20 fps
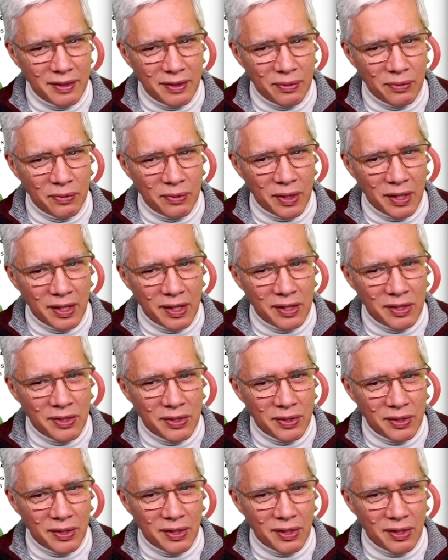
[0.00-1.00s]
we need
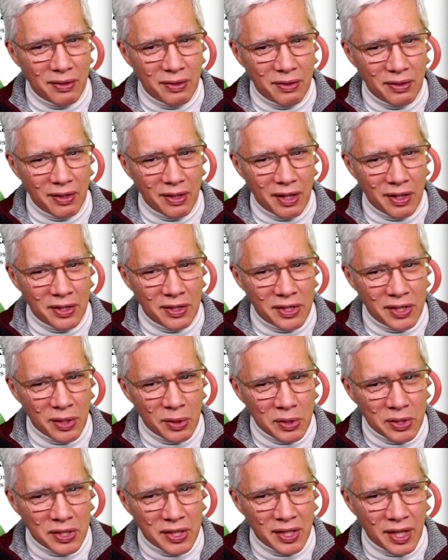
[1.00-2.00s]
to
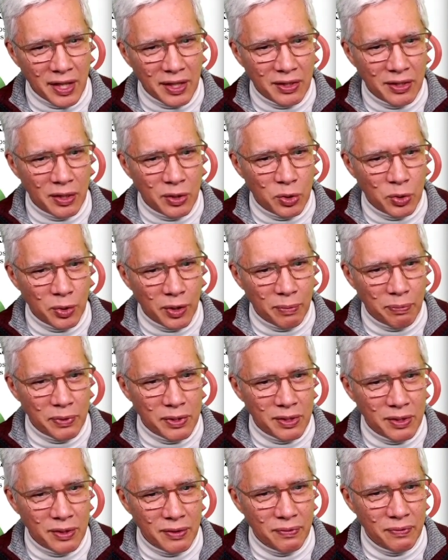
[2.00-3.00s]
associate the
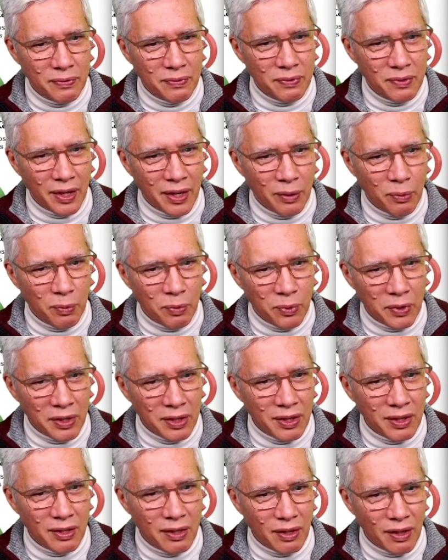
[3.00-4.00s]
trips like
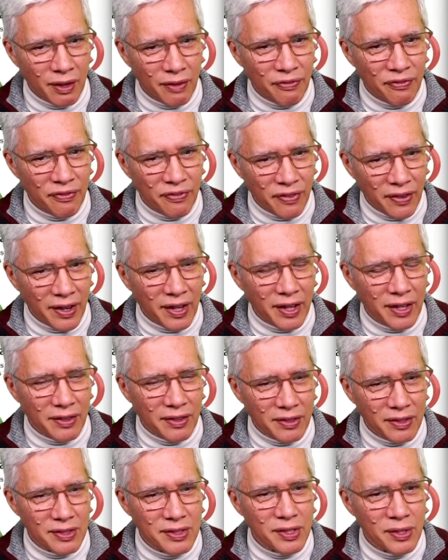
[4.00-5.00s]
with a friend.
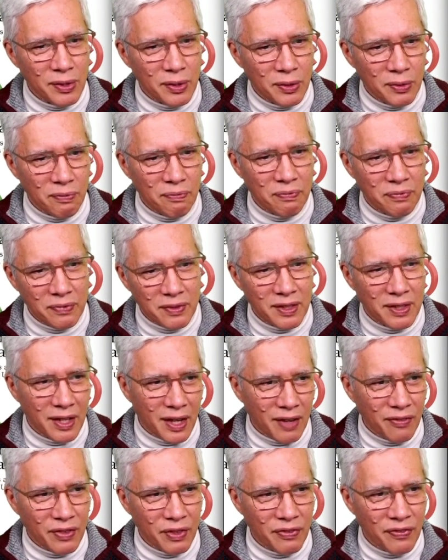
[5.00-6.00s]
So gonna
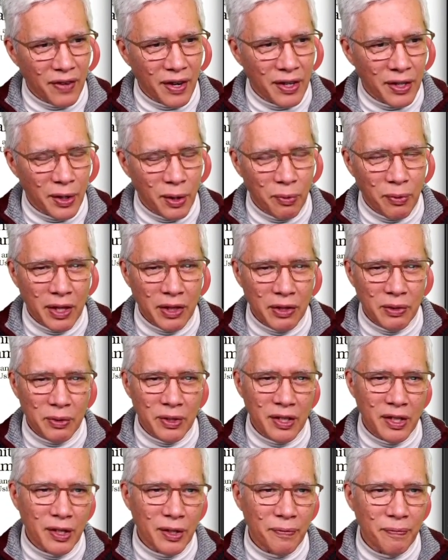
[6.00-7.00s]
have to find our way through
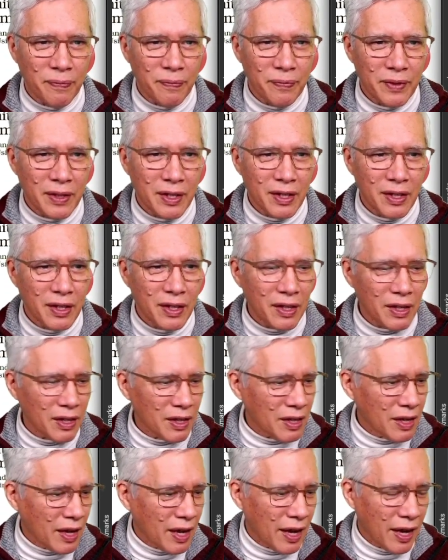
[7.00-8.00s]
here.
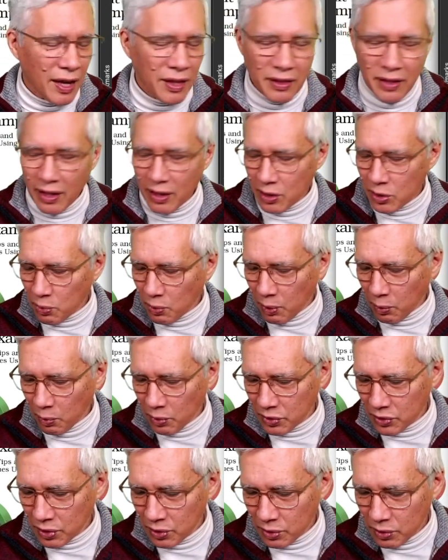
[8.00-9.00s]
And that is what we'll
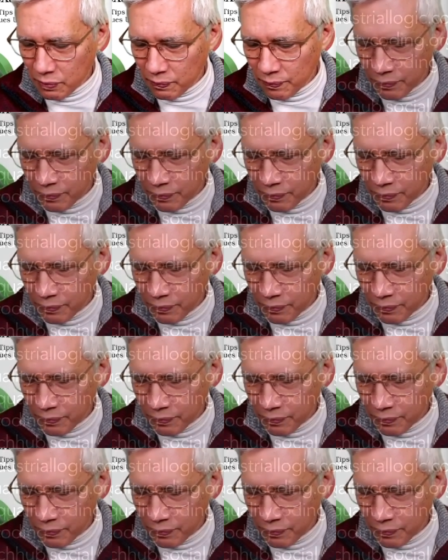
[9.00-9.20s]
do